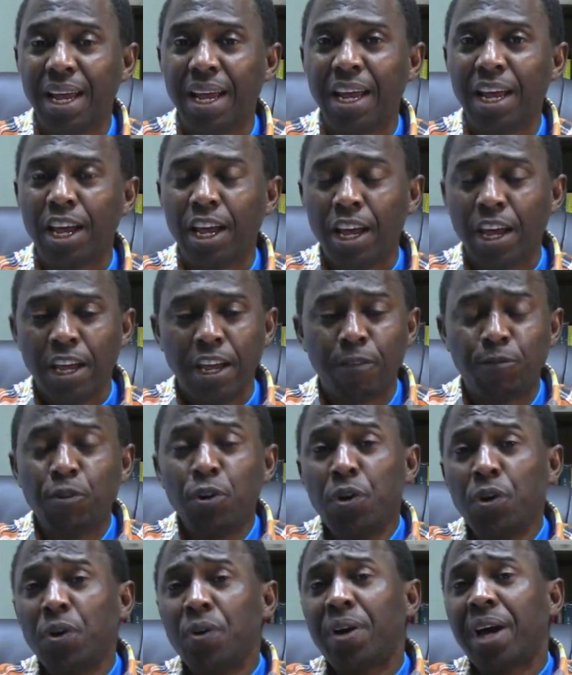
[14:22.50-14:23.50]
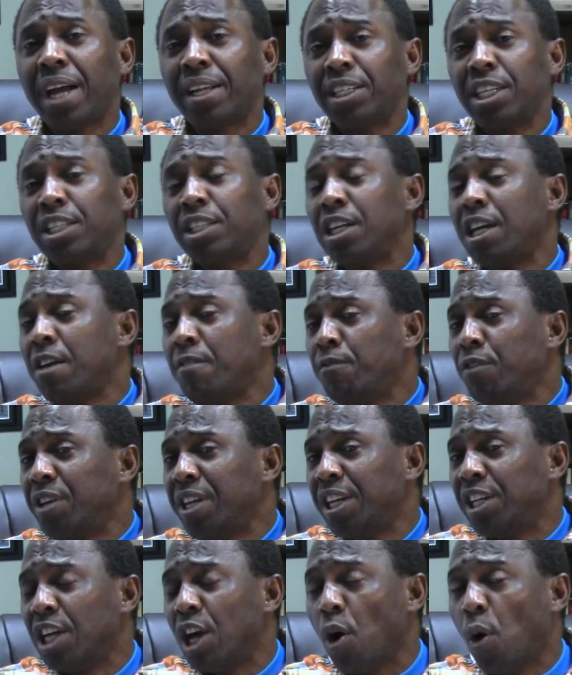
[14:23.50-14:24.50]
If you look at it even in
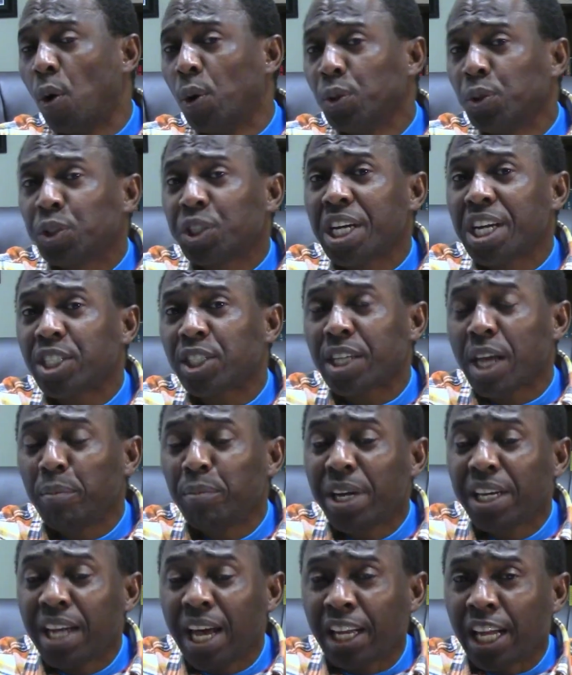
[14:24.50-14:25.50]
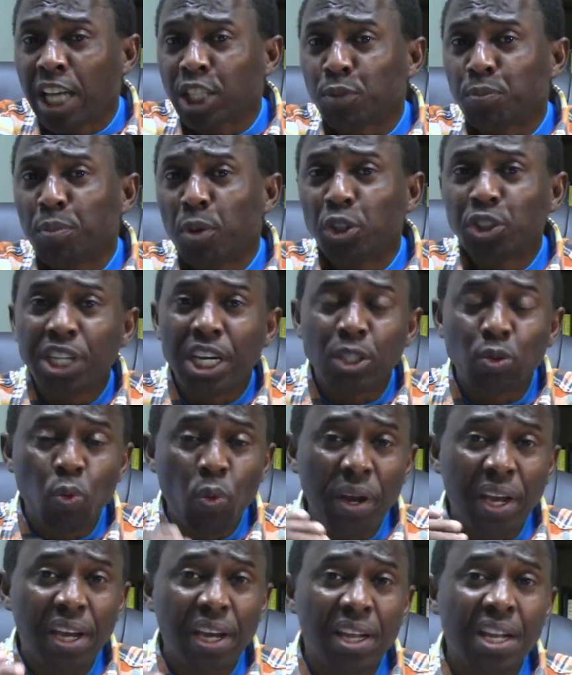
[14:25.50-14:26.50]
the Old Testament, and as much as we
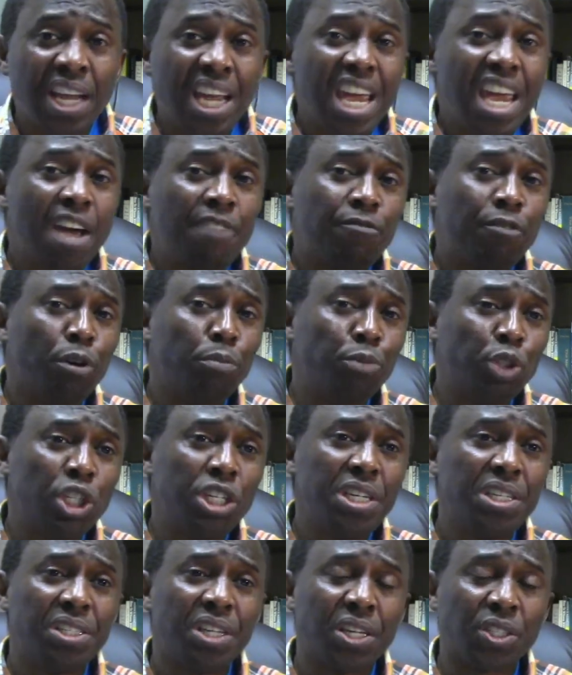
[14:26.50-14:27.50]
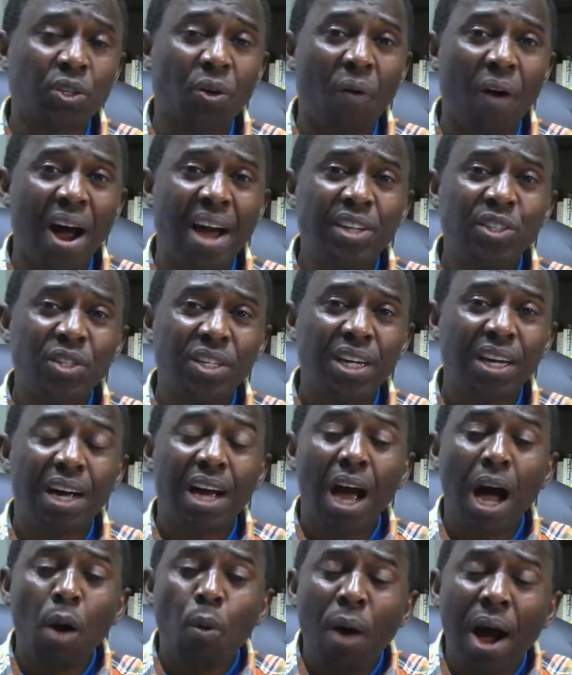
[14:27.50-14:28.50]
can hear from Jesus Christ,
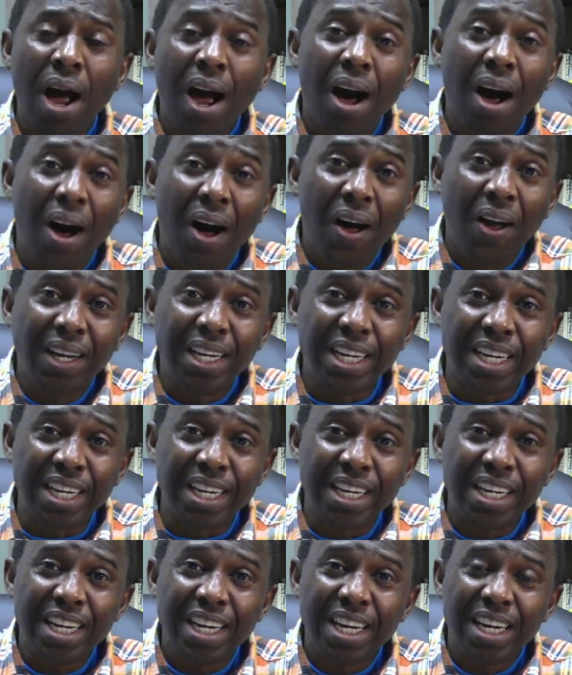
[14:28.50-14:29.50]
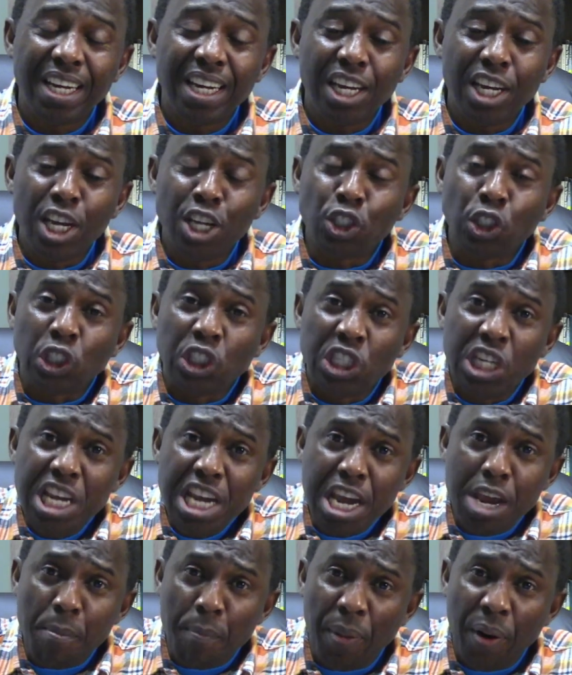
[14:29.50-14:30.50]
our calling is
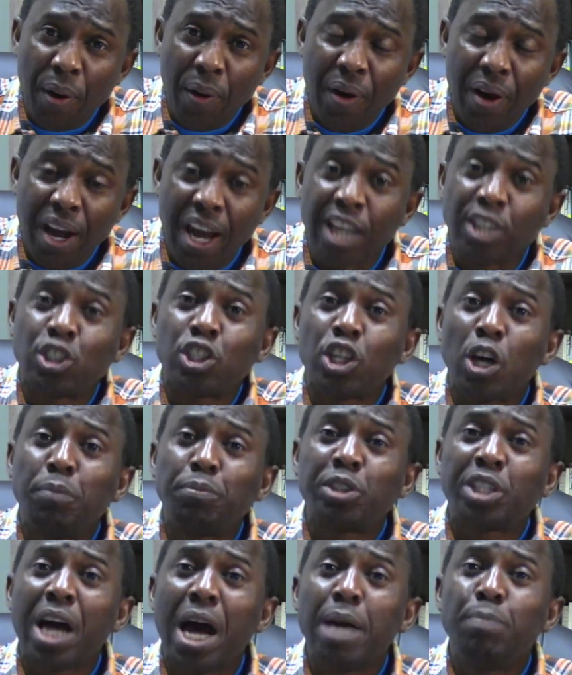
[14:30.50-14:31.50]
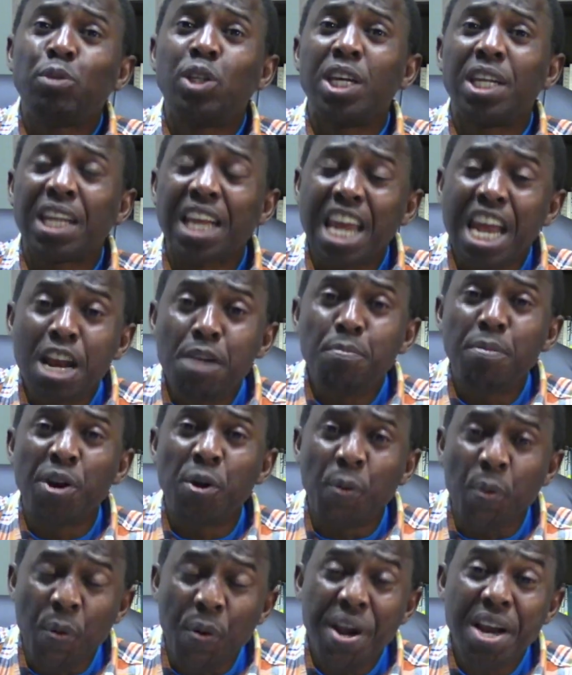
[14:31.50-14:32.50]
deep and sometimes it can be
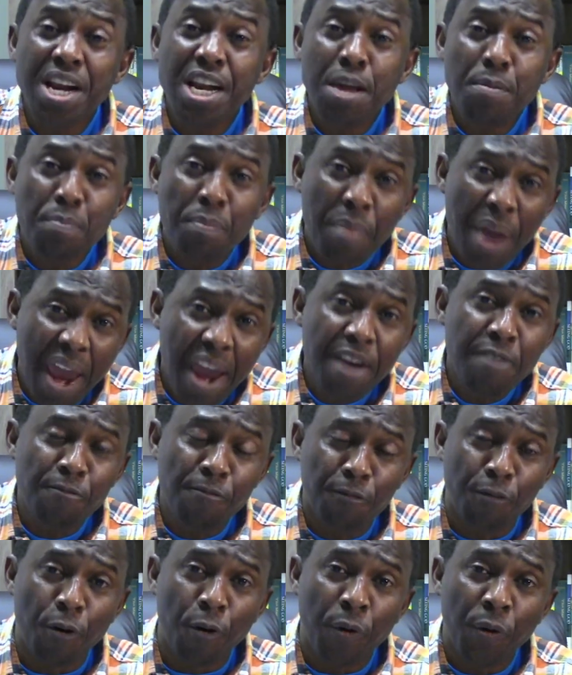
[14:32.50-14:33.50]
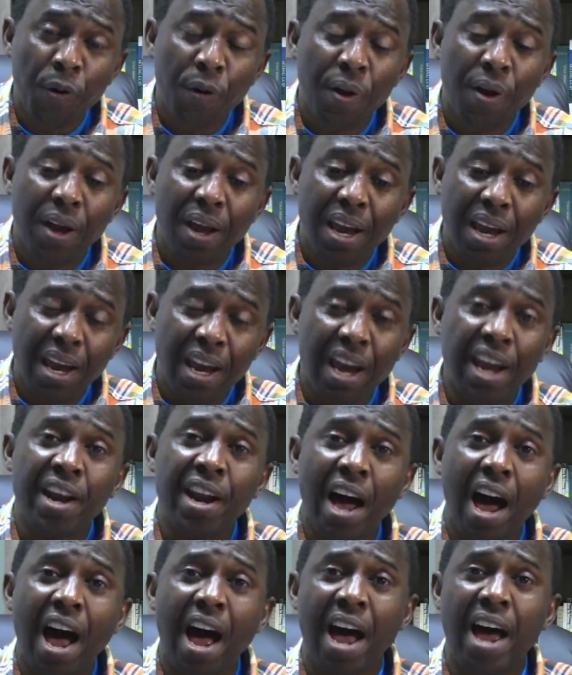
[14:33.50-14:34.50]
really painful and
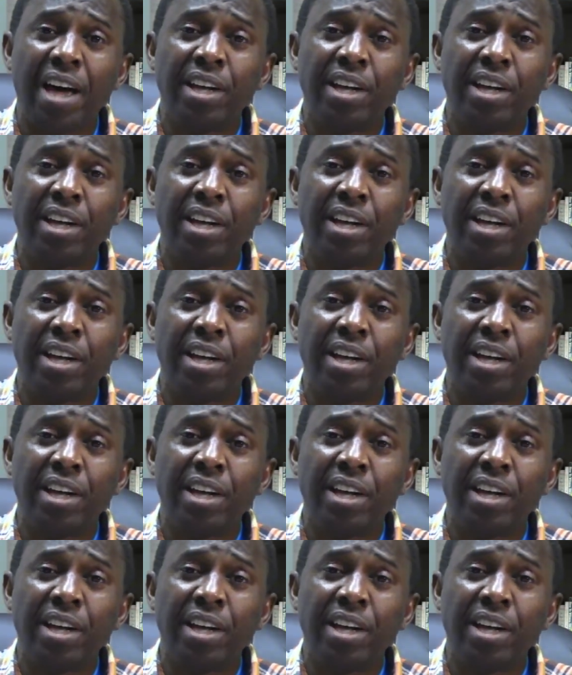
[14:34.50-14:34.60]
hard.